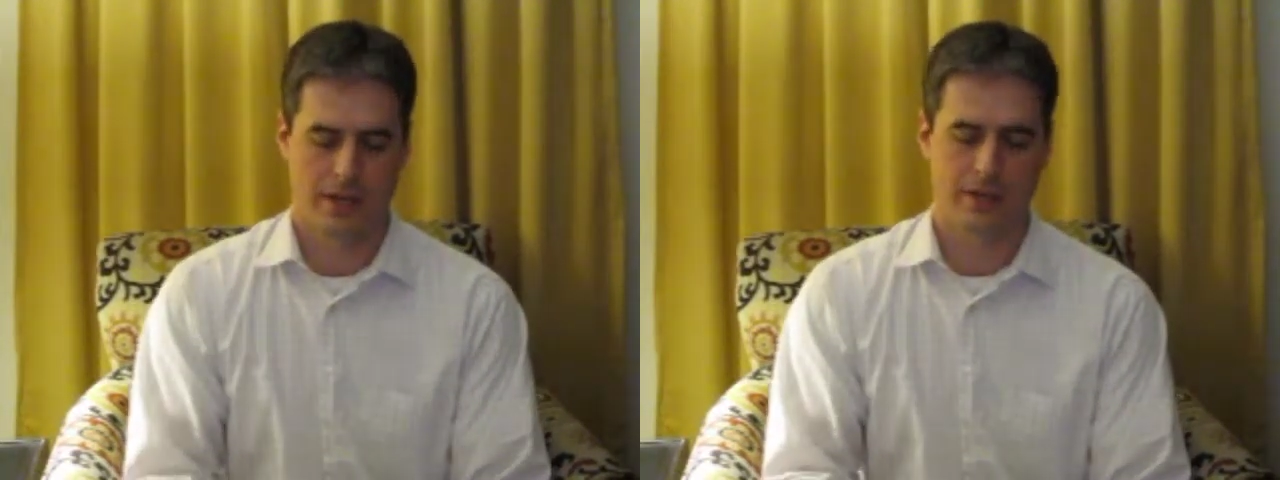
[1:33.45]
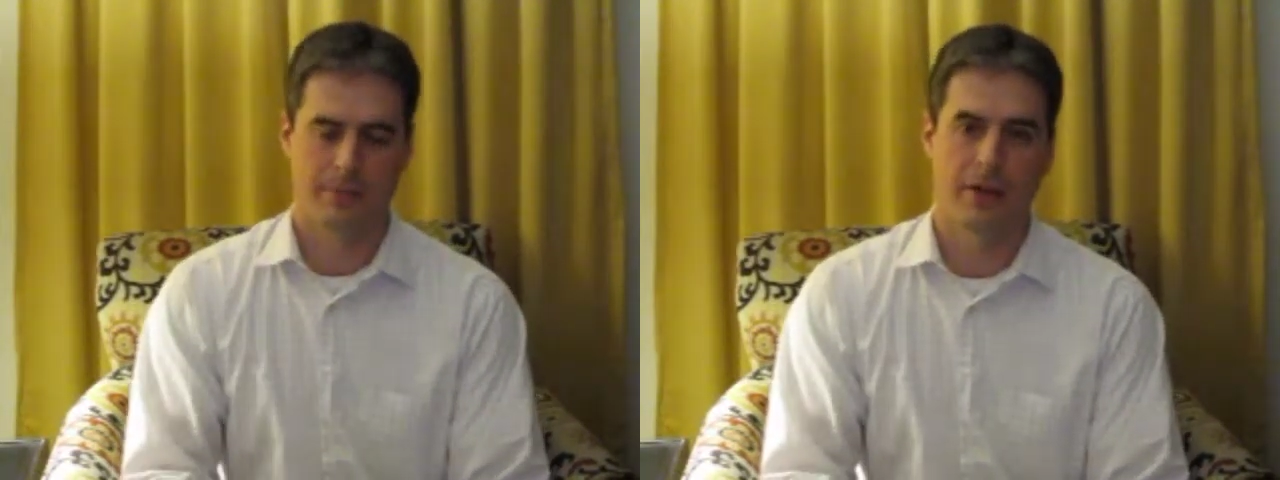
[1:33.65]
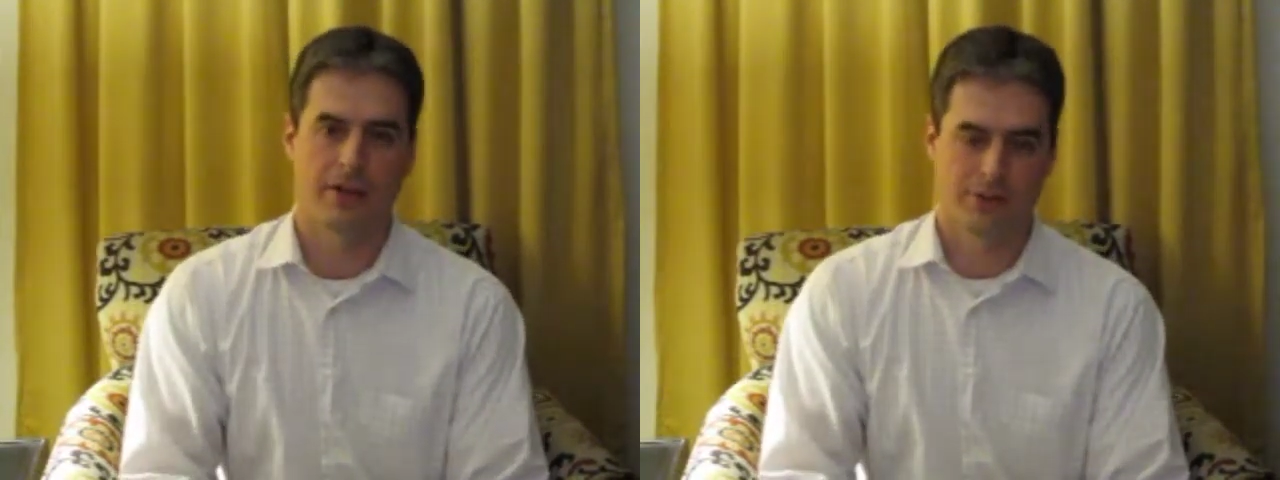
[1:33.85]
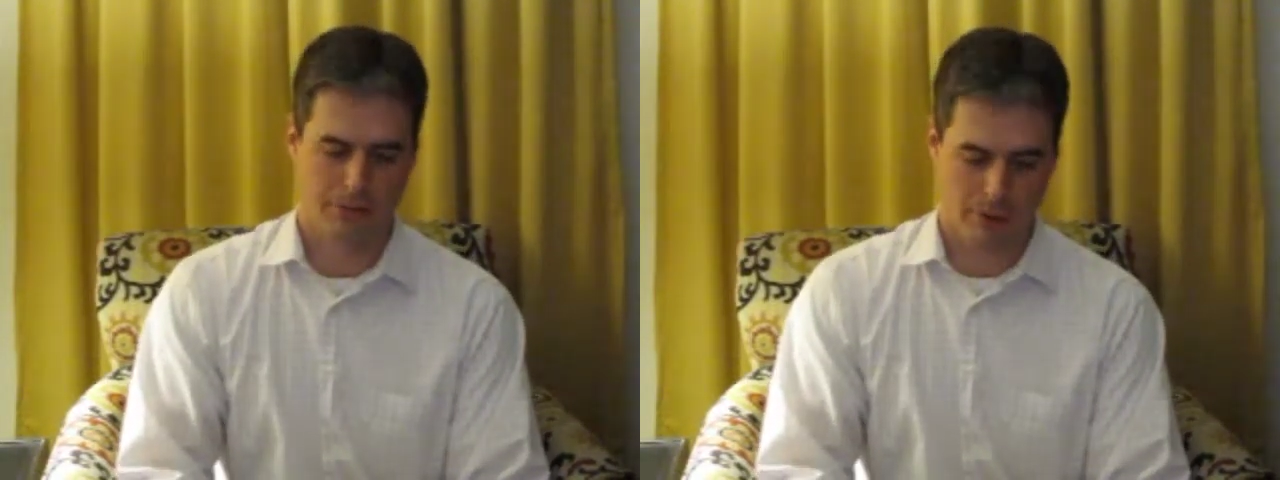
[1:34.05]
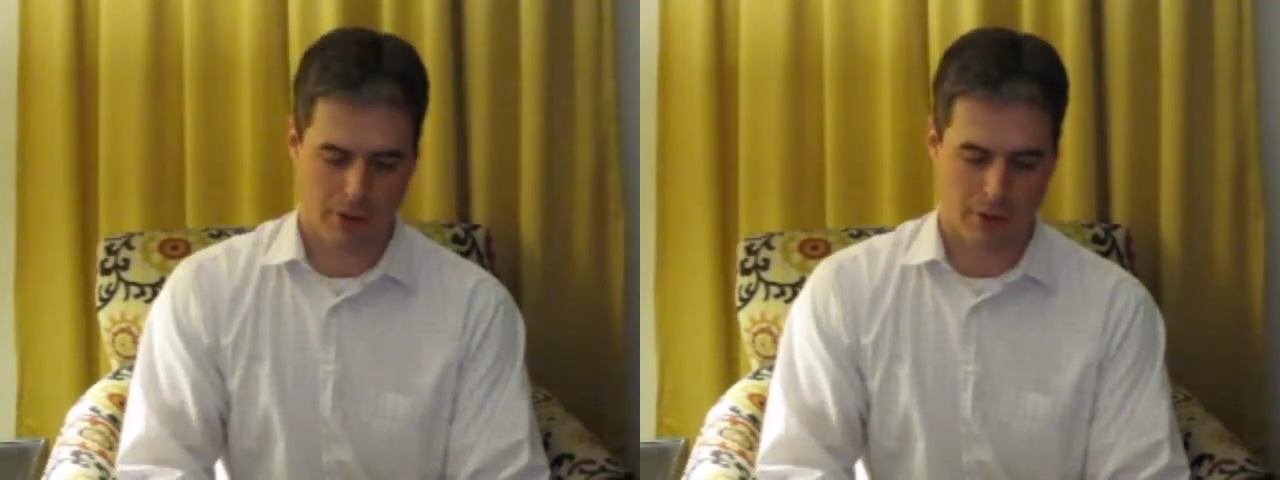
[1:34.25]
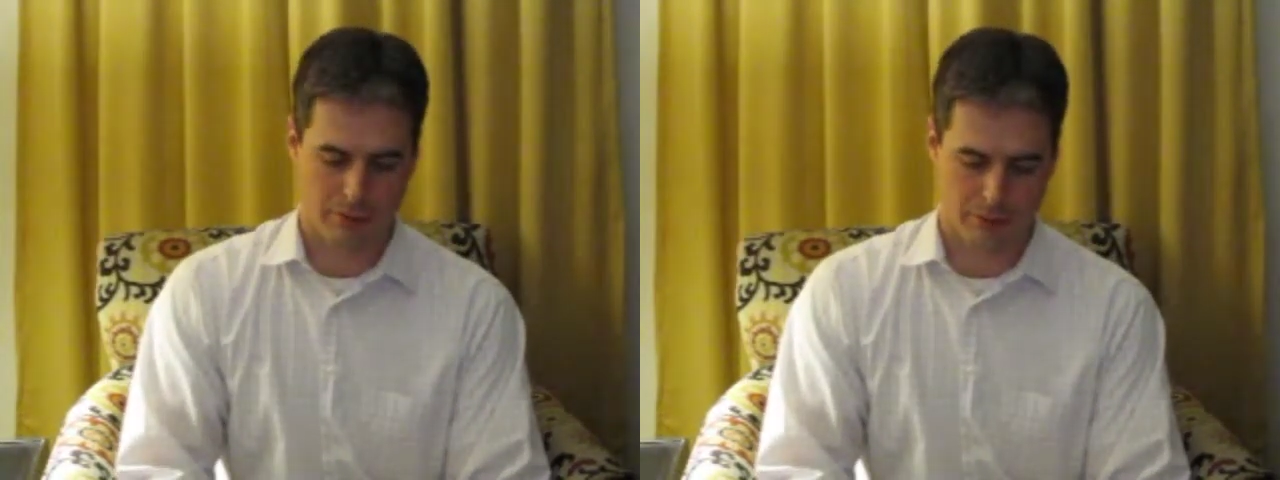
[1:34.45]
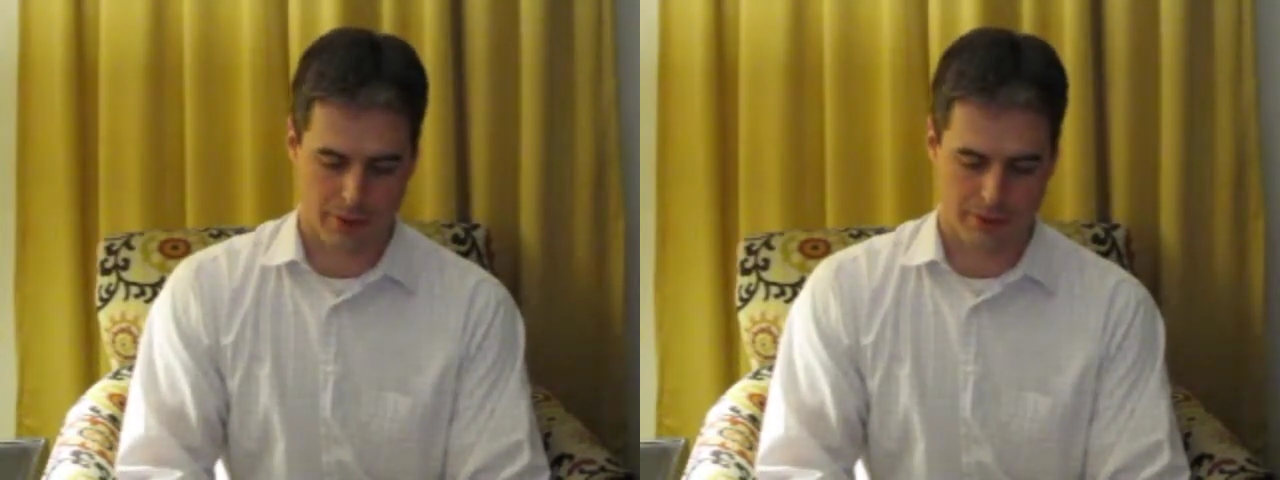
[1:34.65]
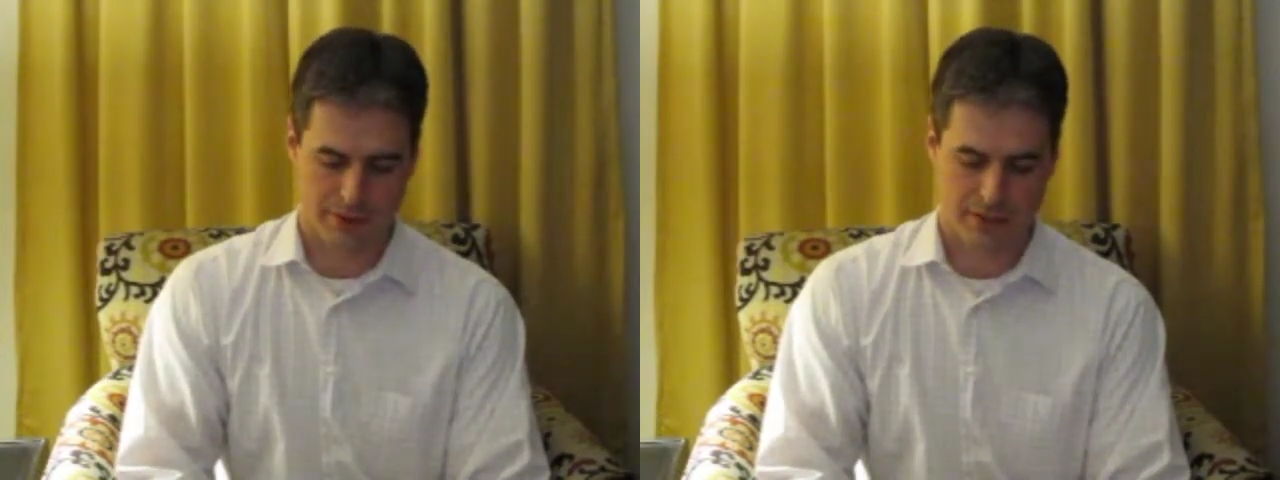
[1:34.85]
the Apostle Paul
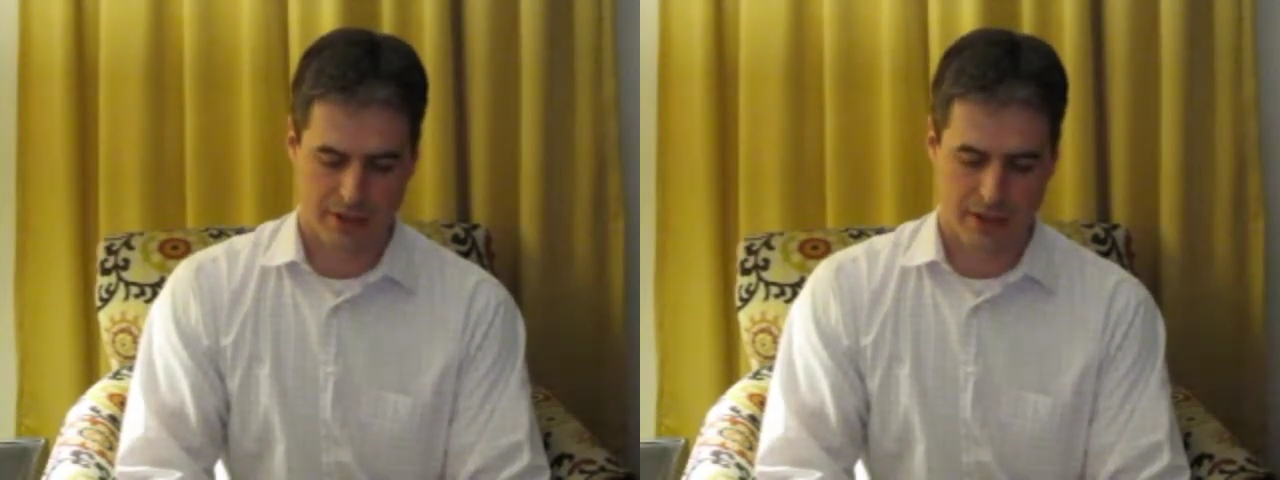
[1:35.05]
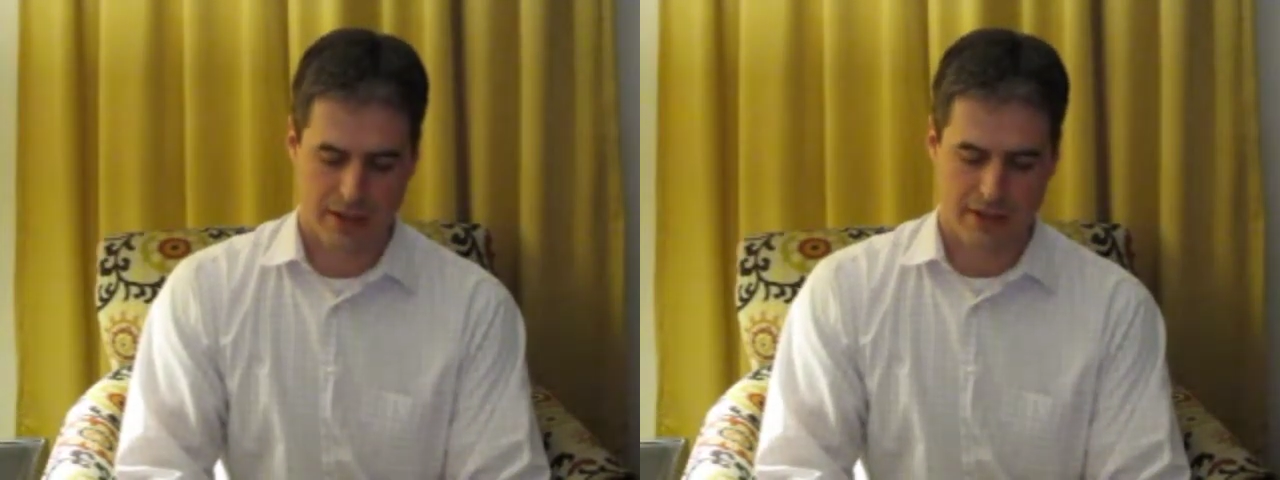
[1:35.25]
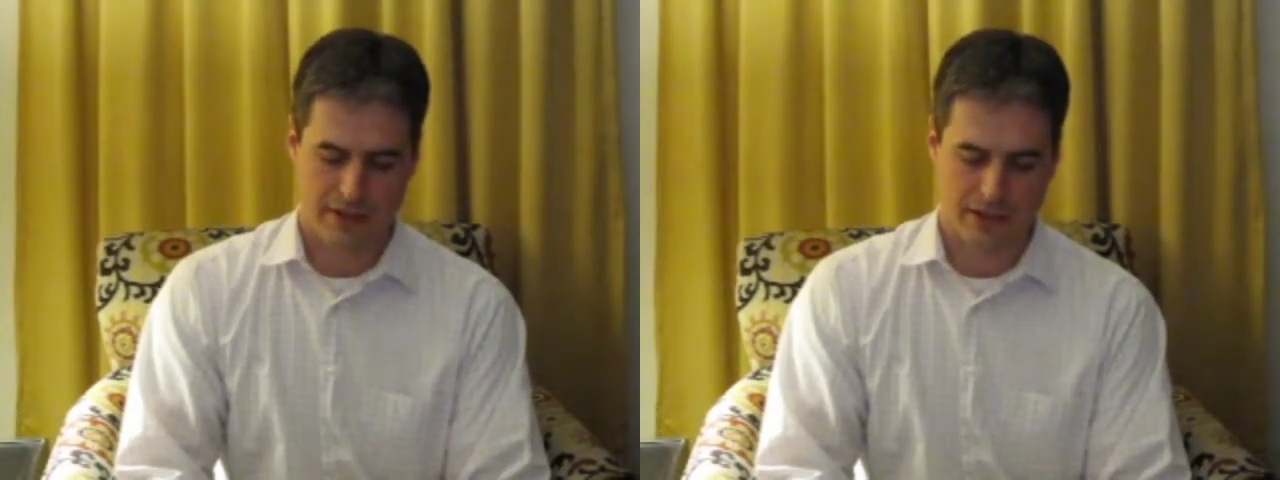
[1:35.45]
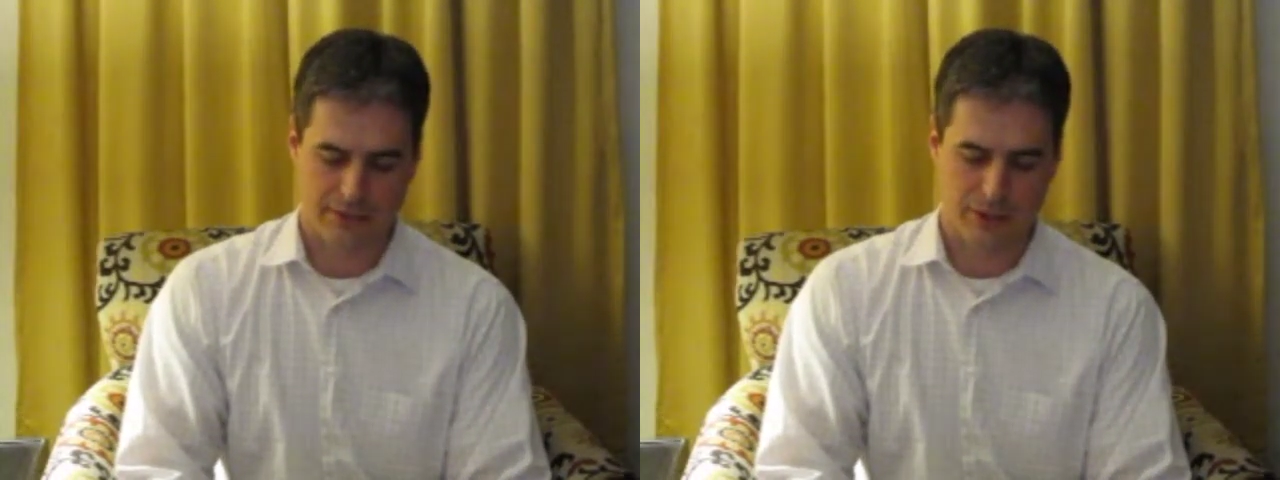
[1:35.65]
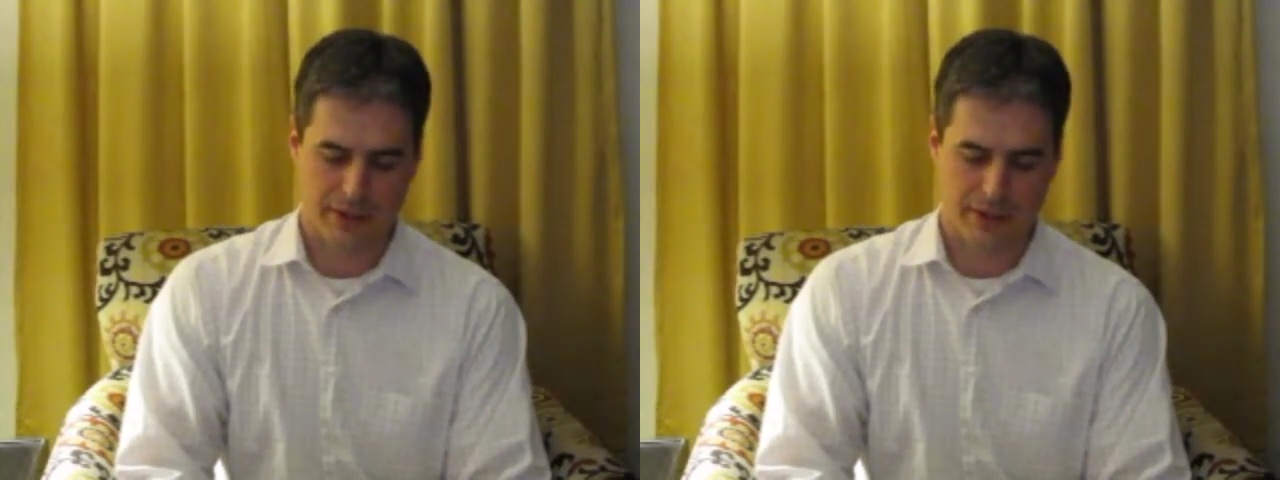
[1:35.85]
wrote that if you